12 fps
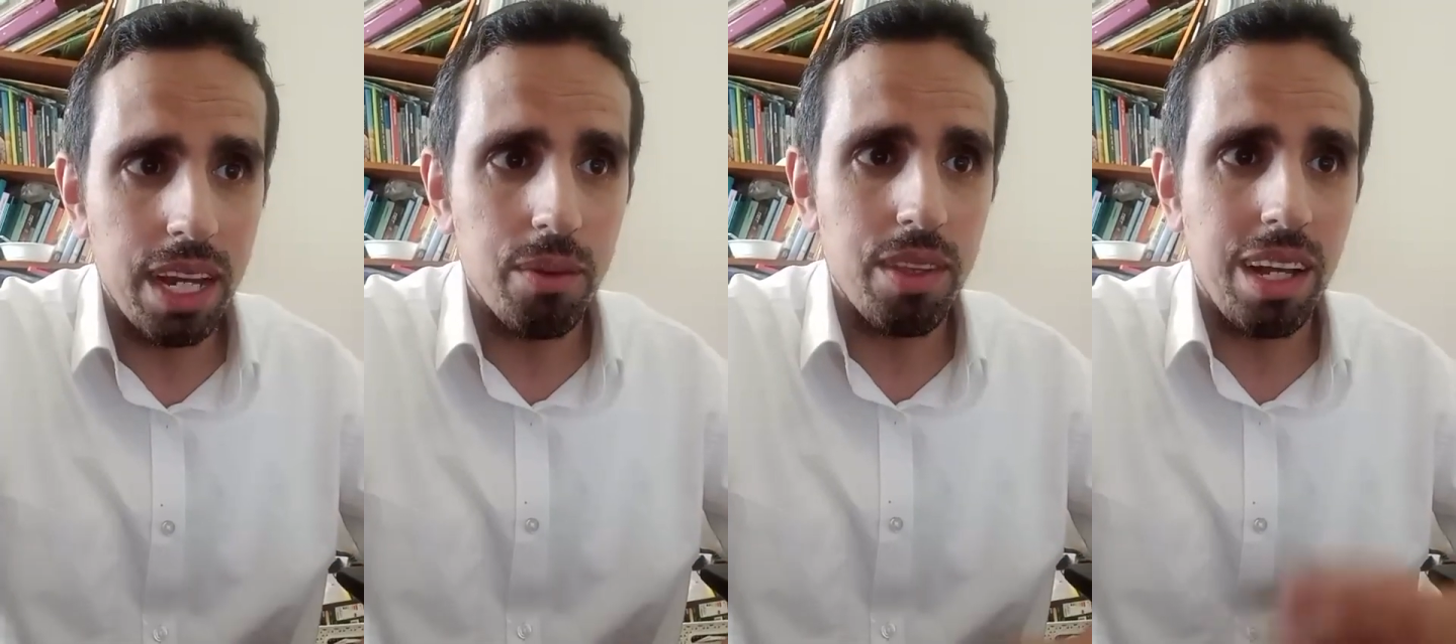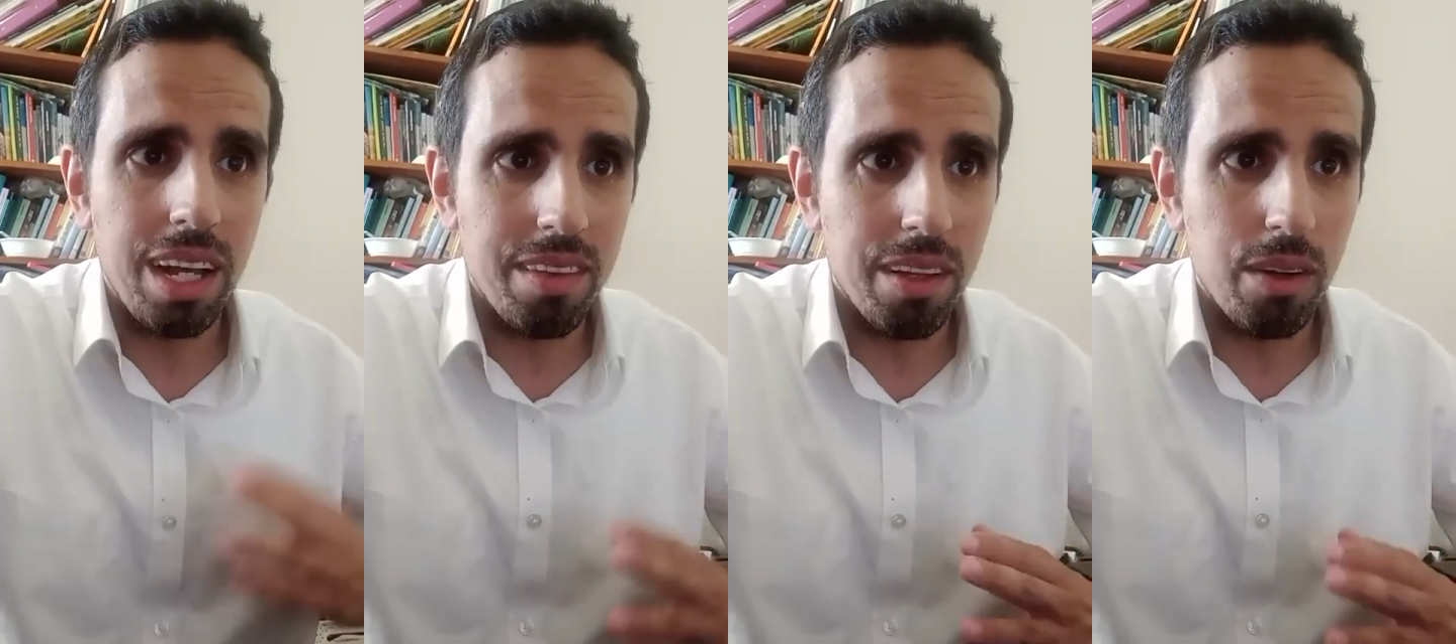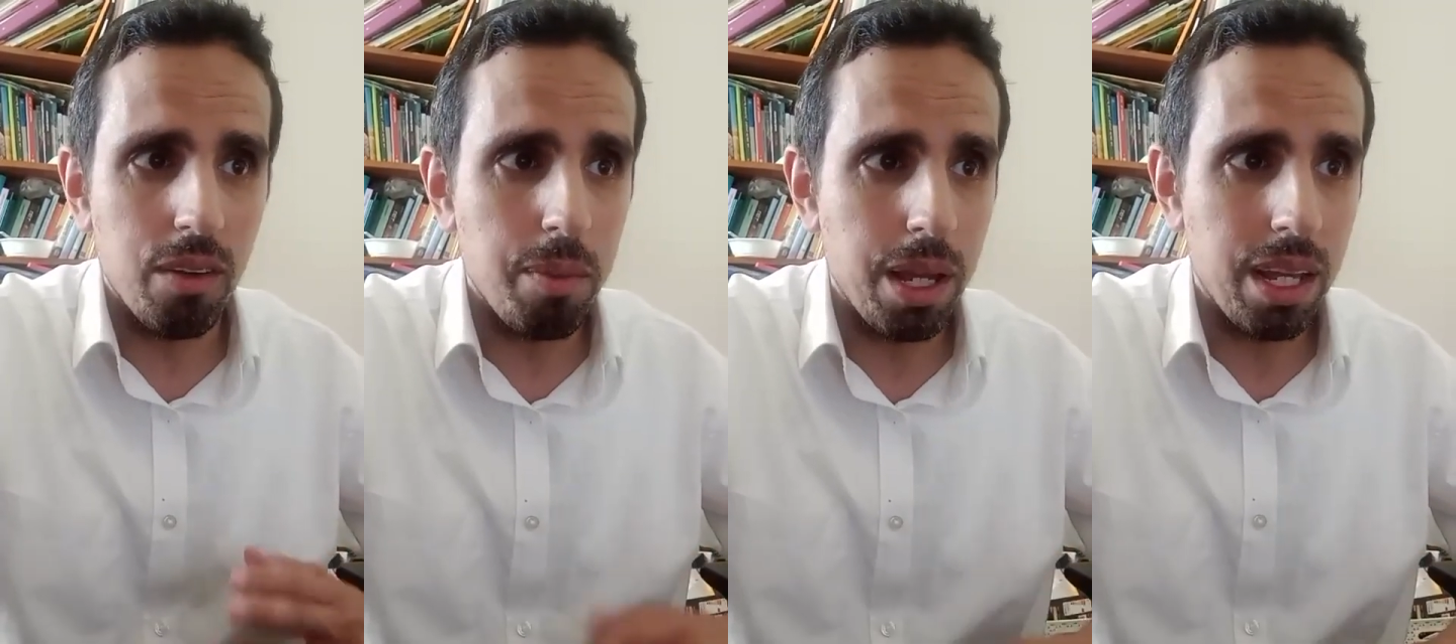He was the Chazan
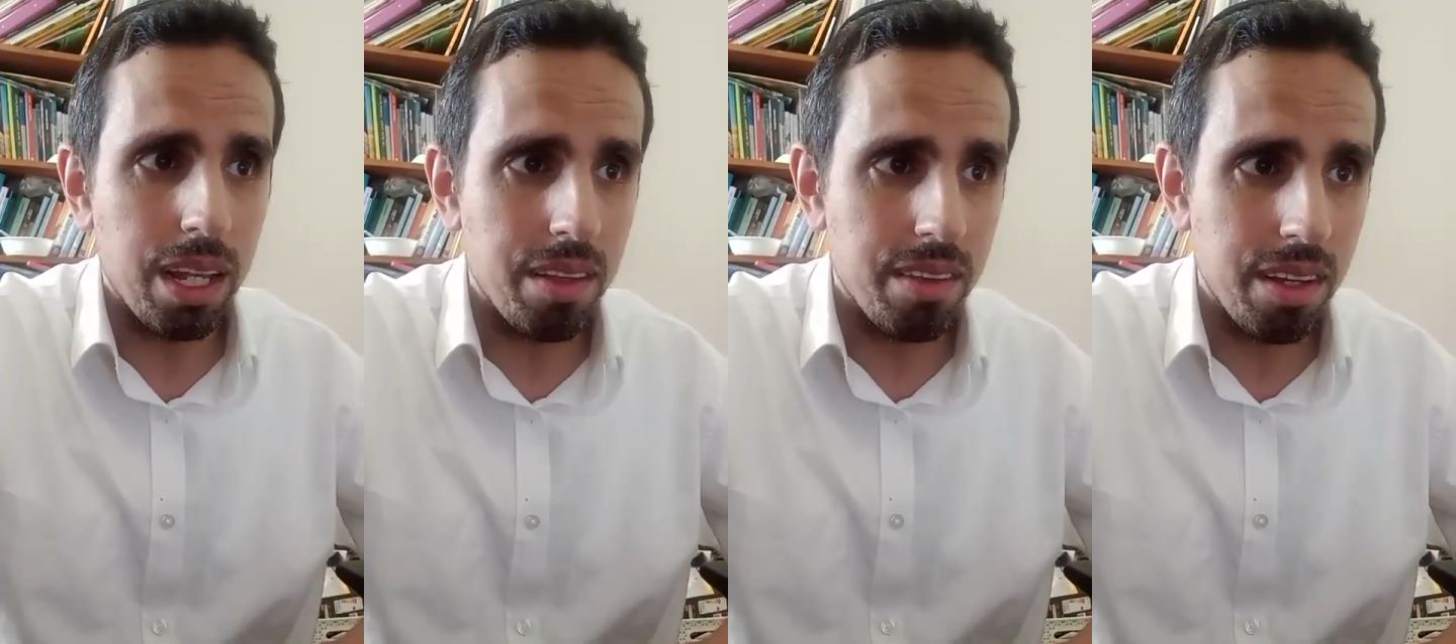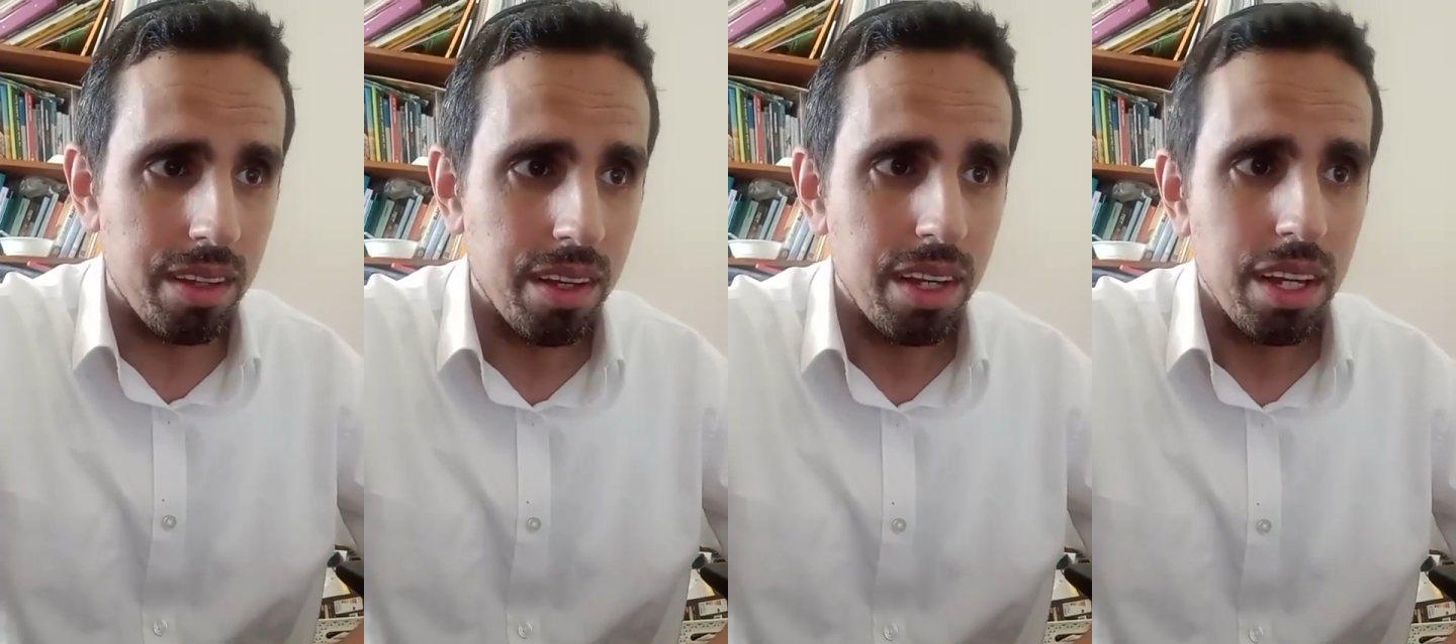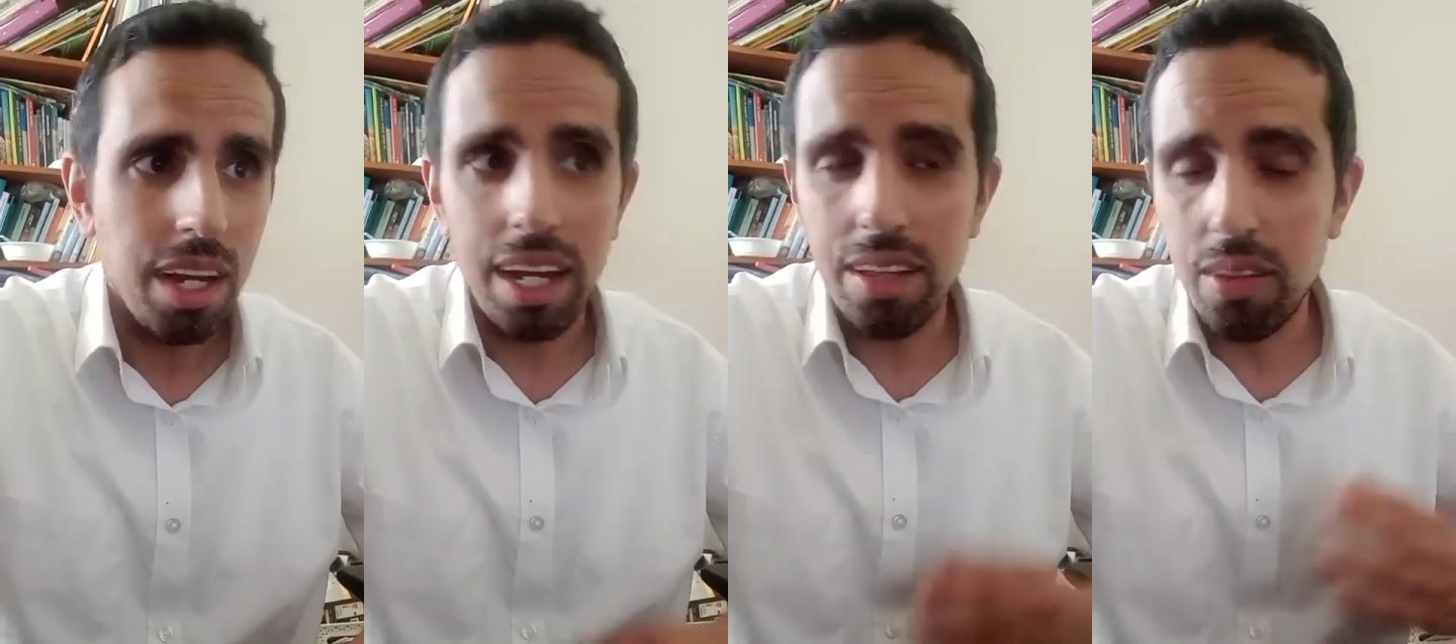of the Beit Knesset,
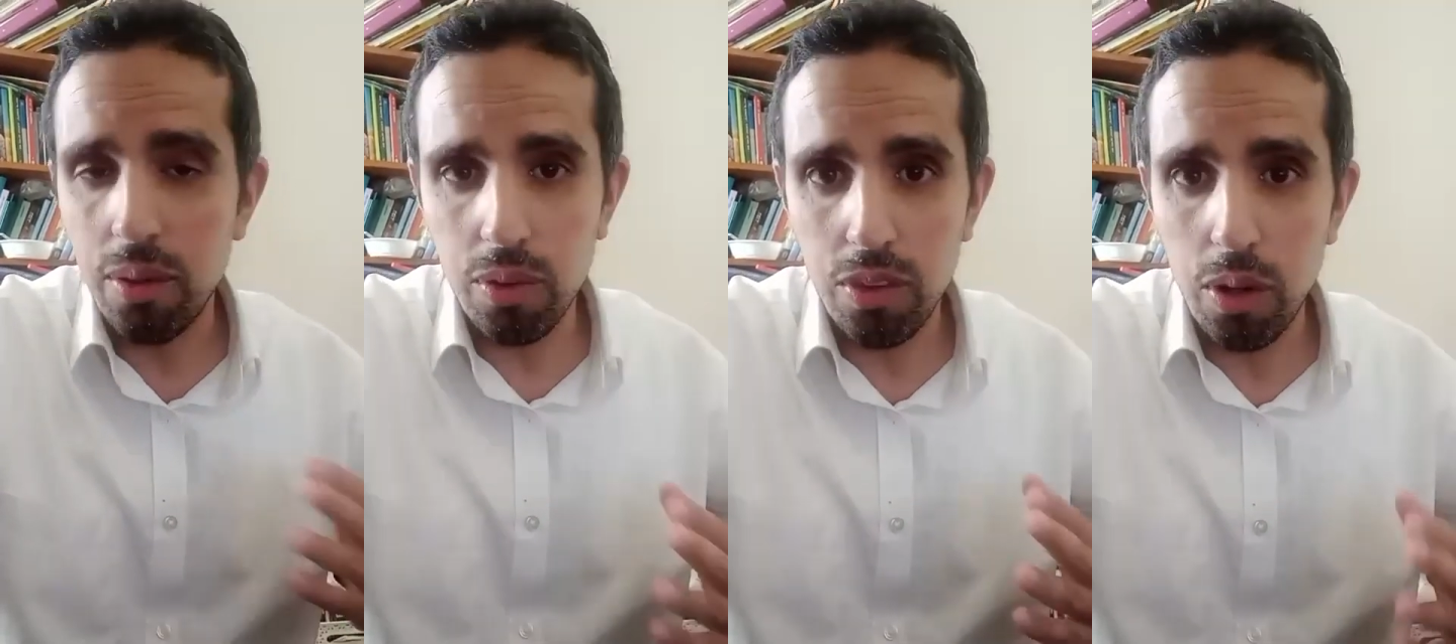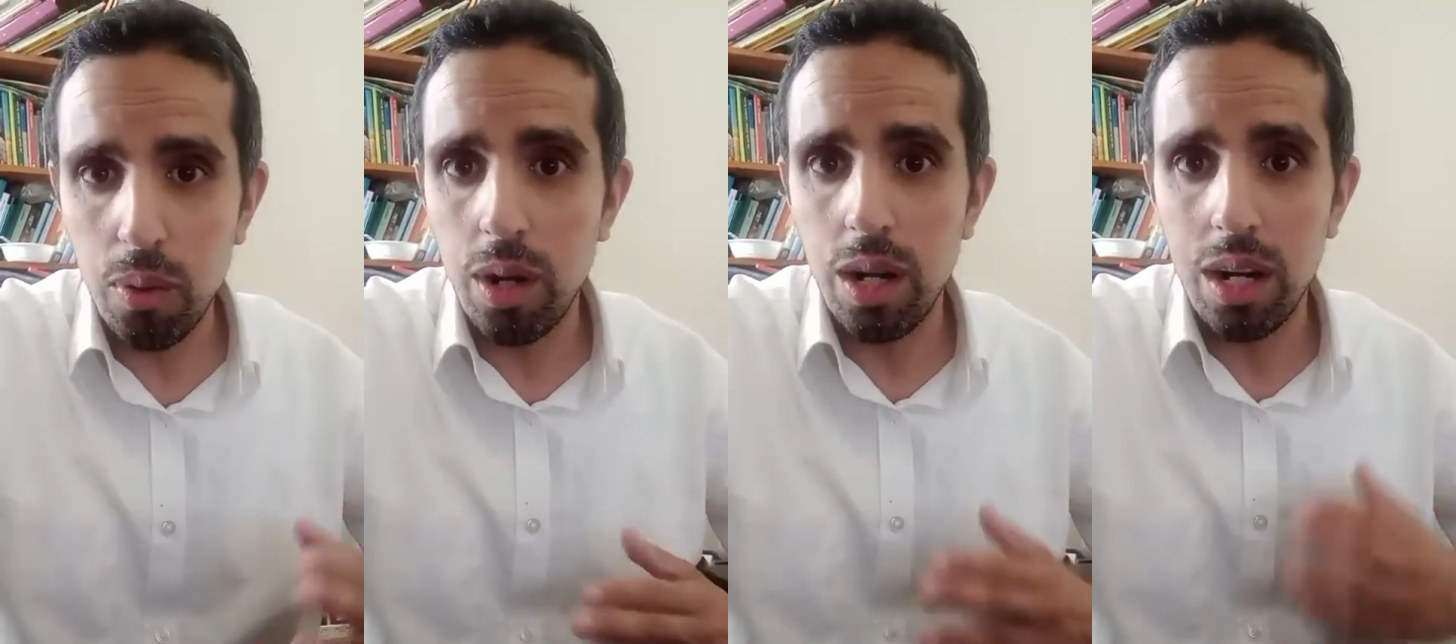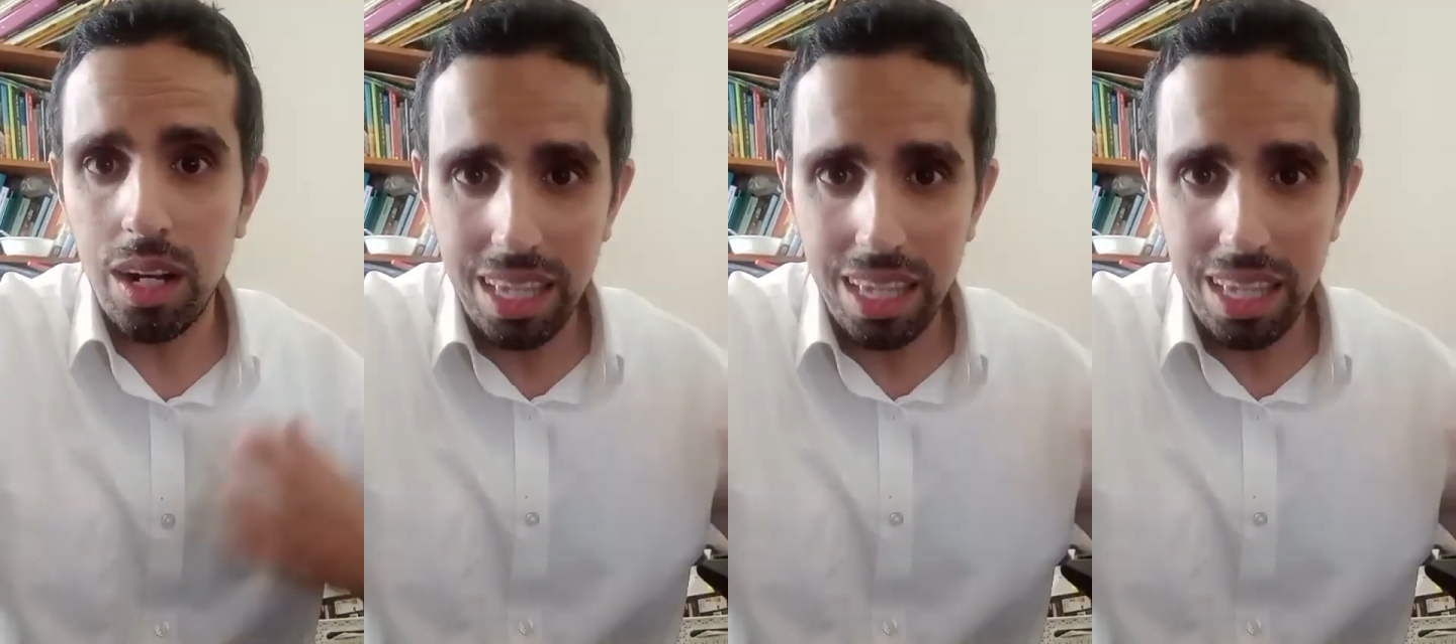and he also uh,